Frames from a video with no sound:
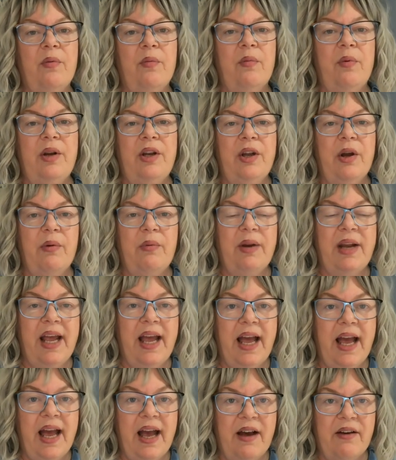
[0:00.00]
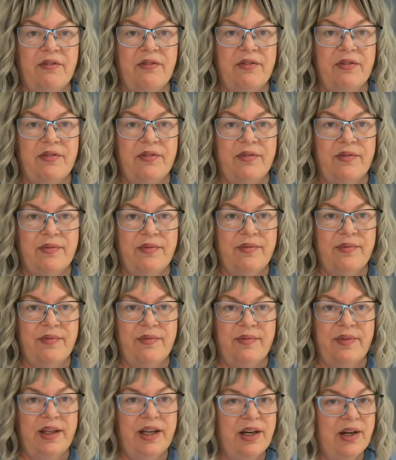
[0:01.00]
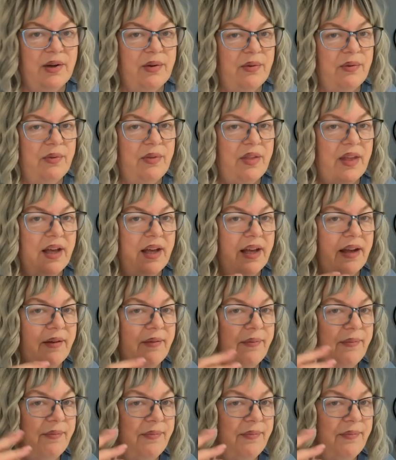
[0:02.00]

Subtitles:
We don't have, you know, the